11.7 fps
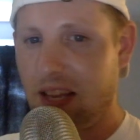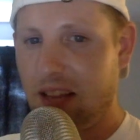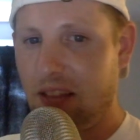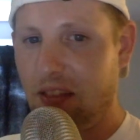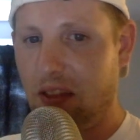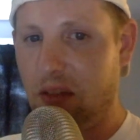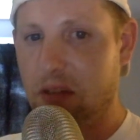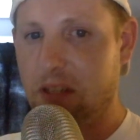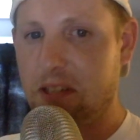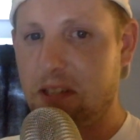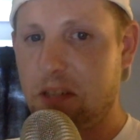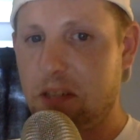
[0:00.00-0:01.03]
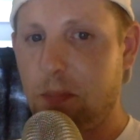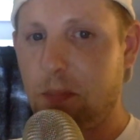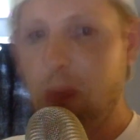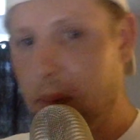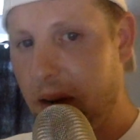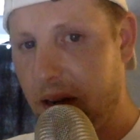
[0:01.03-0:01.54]
that was
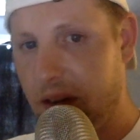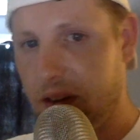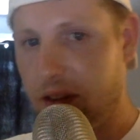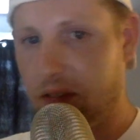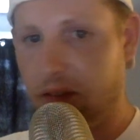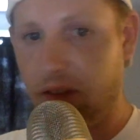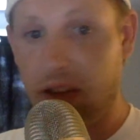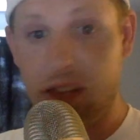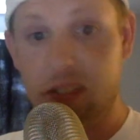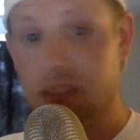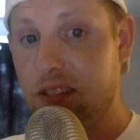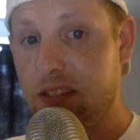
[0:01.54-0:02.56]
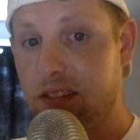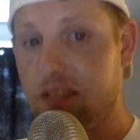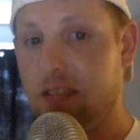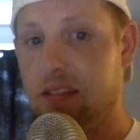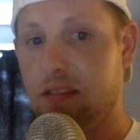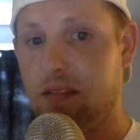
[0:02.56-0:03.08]
spray painted on the face.
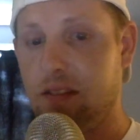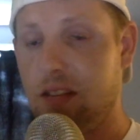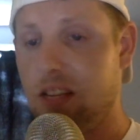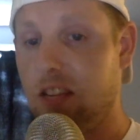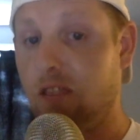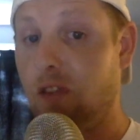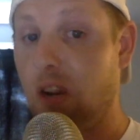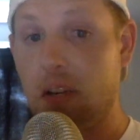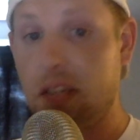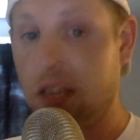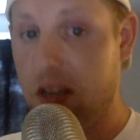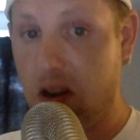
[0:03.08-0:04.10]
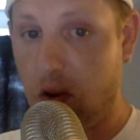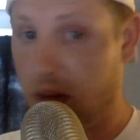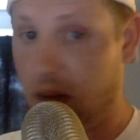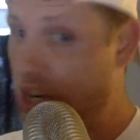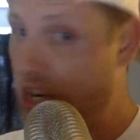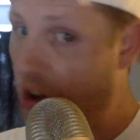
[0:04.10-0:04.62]
As far as I know,
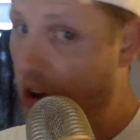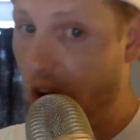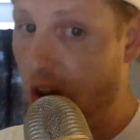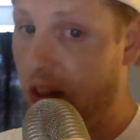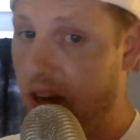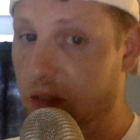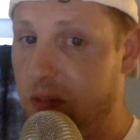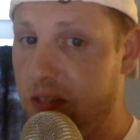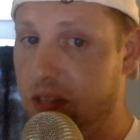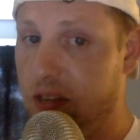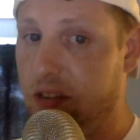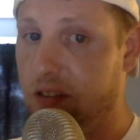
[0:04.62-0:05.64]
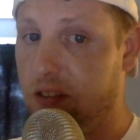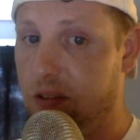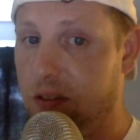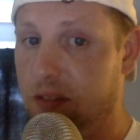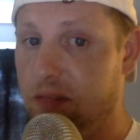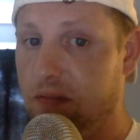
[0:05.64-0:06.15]
that's all that it was done to it.